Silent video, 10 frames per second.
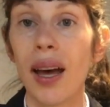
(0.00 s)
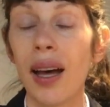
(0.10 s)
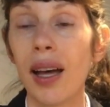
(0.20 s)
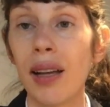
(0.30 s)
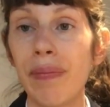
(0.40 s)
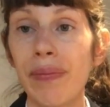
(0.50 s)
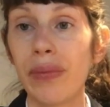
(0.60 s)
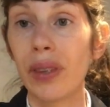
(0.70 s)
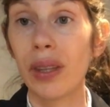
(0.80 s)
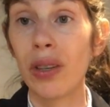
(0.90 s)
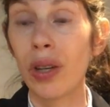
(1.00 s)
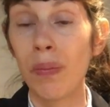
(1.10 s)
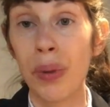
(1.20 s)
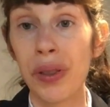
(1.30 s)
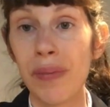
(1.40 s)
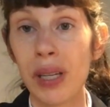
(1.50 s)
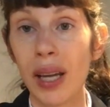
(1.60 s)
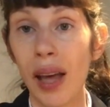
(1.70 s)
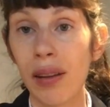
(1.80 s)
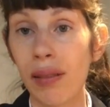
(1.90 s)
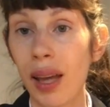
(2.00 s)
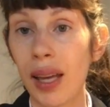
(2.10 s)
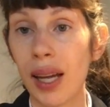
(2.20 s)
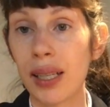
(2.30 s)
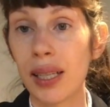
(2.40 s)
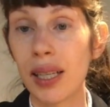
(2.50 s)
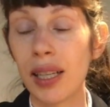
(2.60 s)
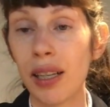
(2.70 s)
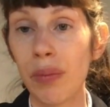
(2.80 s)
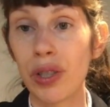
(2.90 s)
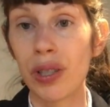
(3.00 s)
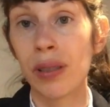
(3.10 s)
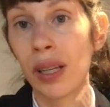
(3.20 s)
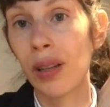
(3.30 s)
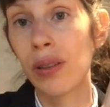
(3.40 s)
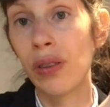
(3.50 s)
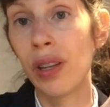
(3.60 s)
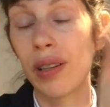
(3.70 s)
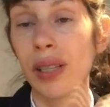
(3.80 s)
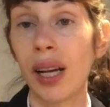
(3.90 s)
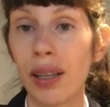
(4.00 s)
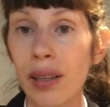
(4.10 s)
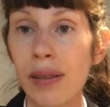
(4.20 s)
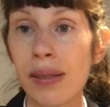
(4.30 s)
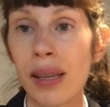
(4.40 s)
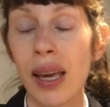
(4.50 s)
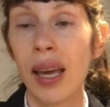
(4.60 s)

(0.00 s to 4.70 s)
You could put them together like I did here, but just include their titles.